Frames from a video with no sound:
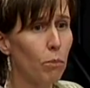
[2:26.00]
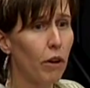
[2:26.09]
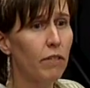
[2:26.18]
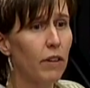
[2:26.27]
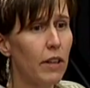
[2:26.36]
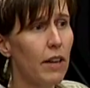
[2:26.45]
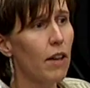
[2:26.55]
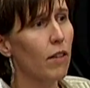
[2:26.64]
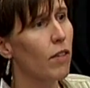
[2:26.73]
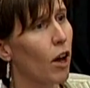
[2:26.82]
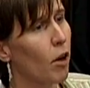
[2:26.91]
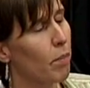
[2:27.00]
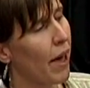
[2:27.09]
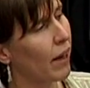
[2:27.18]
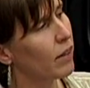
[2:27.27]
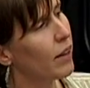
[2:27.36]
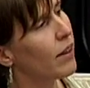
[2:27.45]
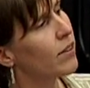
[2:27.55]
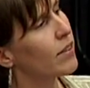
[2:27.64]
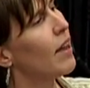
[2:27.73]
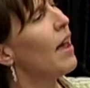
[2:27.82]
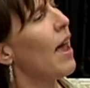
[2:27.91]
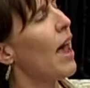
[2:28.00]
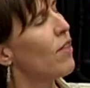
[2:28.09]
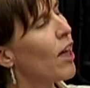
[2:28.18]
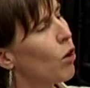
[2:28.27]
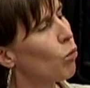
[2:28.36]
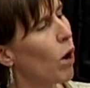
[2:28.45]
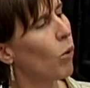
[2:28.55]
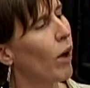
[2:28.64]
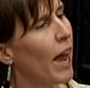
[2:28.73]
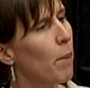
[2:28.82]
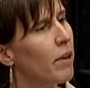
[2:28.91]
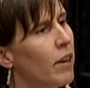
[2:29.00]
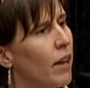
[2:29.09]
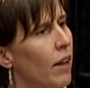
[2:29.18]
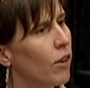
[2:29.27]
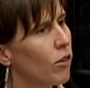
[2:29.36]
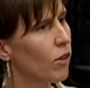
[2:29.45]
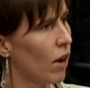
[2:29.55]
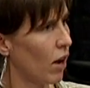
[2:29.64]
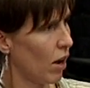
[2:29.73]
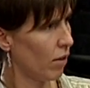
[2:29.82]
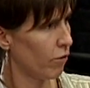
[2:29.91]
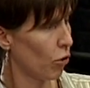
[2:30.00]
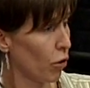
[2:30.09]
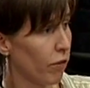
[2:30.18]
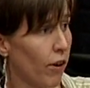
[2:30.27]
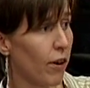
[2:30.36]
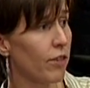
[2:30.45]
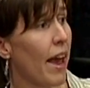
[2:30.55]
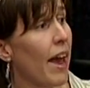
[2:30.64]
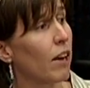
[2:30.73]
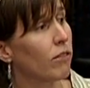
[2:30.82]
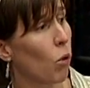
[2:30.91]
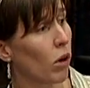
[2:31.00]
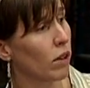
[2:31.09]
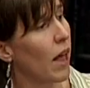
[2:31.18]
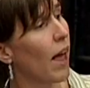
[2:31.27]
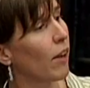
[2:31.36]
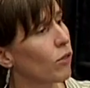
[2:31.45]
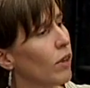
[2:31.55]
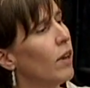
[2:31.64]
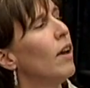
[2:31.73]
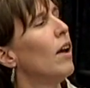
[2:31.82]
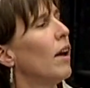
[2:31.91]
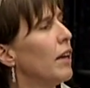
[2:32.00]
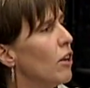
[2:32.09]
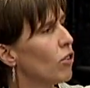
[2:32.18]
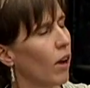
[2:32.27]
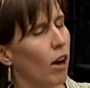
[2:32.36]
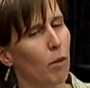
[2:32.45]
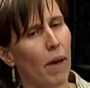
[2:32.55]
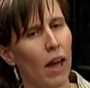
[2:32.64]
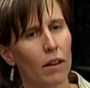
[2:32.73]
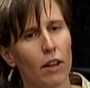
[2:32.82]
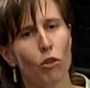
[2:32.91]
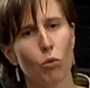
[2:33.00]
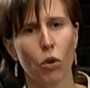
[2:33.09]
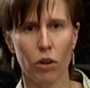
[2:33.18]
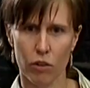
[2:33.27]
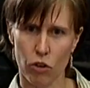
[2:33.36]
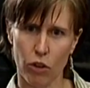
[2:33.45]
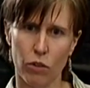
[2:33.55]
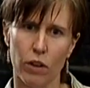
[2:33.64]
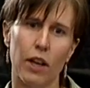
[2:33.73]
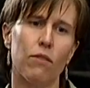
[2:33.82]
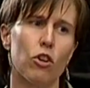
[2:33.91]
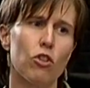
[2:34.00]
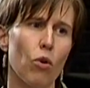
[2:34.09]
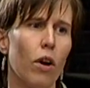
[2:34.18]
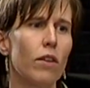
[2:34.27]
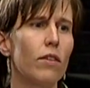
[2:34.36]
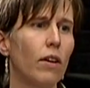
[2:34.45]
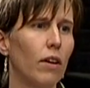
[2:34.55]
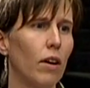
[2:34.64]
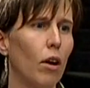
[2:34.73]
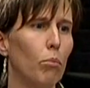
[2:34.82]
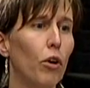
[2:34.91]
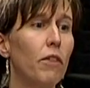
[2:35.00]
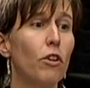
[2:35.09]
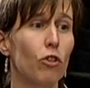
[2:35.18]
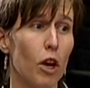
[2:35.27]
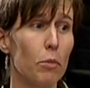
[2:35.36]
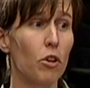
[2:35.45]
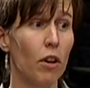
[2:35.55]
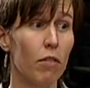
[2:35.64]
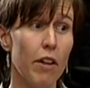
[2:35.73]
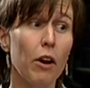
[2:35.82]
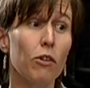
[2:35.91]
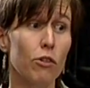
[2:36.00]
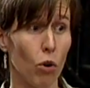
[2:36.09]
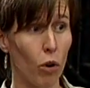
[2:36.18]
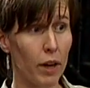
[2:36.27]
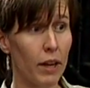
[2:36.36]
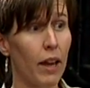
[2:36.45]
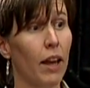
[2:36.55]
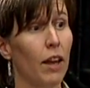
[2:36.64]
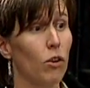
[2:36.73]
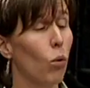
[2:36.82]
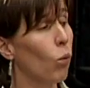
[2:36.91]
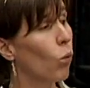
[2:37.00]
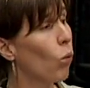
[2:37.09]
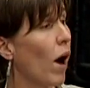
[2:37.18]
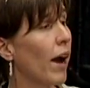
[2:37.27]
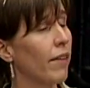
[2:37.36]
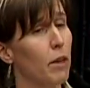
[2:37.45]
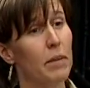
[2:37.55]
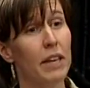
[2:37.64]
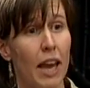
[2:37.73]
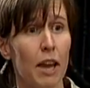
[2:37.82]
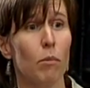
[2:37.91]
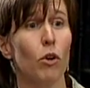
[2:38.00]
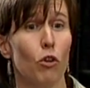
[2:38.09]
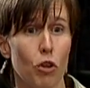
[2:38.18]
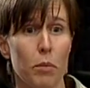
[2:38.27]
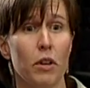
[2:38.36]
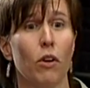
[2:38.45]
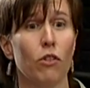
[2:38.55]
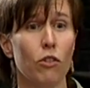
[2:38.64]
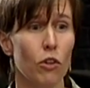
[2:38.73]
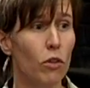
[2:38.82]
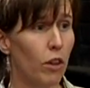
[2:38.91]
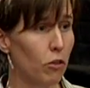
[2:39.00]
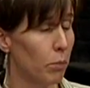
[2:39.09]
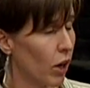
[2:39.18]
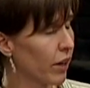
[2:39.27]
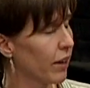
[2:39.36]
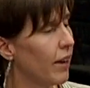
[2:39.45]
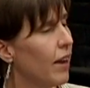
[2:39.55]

briefly the panelists, and then what will happen is uh, for the first half or less, each uh, panelist will just give a short, brief description of their story and why they became contributors to this book.